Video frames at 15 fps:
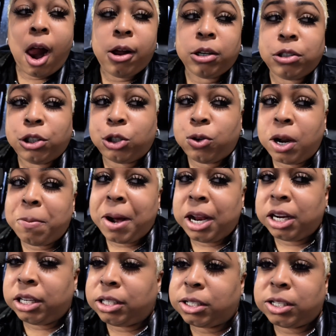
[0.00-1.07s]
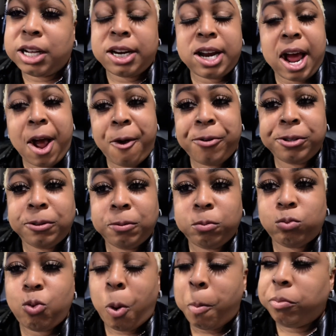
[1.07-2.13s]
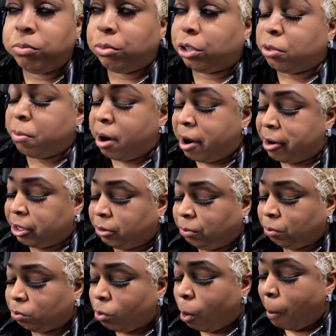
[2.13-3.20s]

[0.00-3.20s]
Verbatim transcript: enjoy my little Sunday tomorrow.